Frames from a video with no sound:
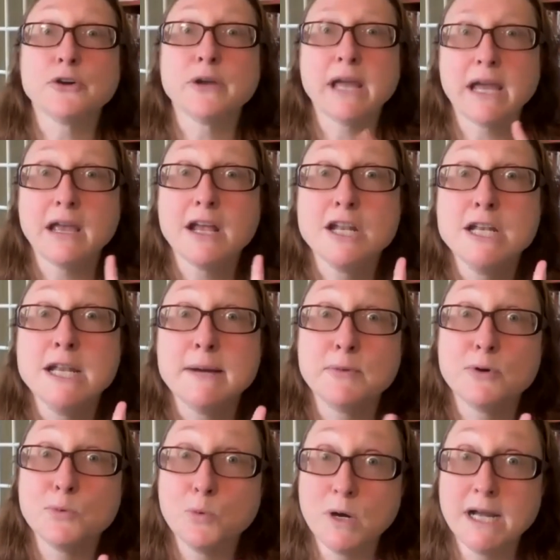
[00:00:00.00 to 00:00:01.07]
Okay.
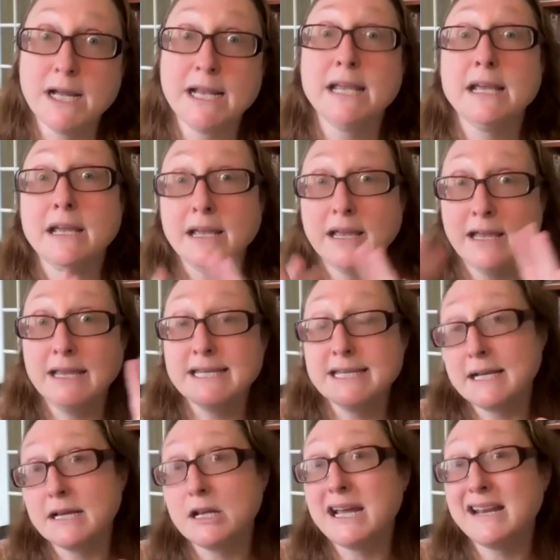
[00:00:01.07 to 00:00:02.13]
Number one is
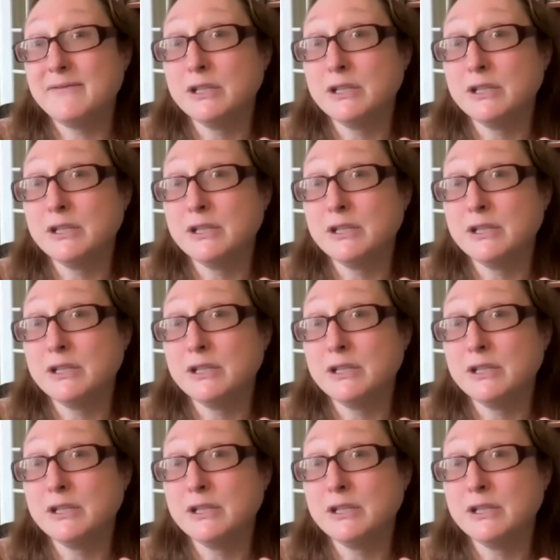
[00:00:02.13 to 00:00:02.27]
a kind